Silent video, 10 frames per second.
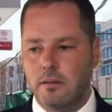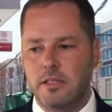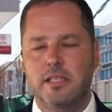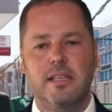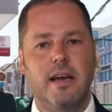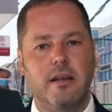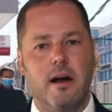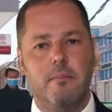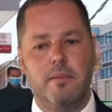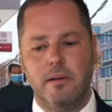stand
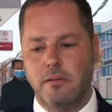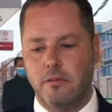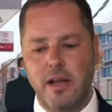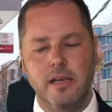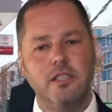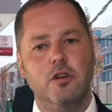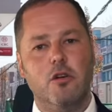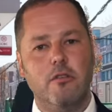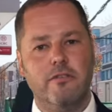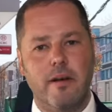up and raise
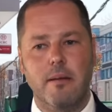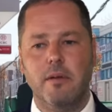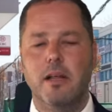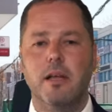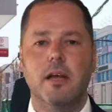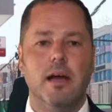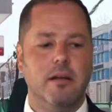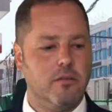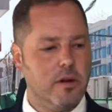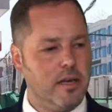your family
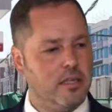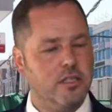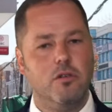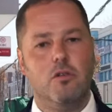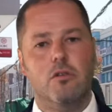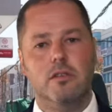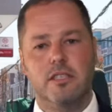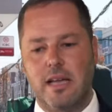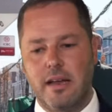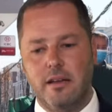and raise your
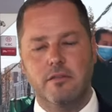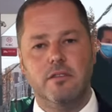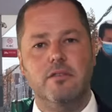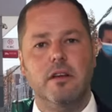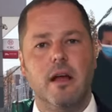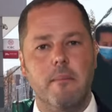standard of living